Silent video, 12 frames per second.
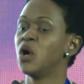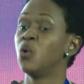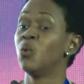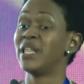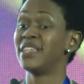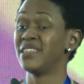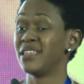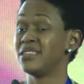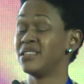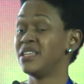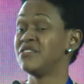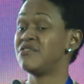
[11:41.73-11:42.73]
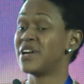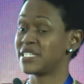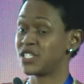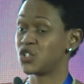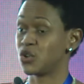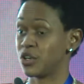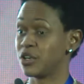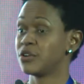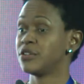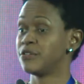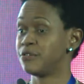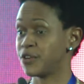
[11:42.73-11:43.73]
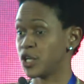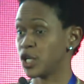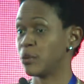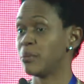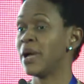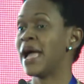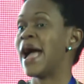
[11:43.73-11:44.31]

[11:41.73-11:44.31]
the investor, the firm,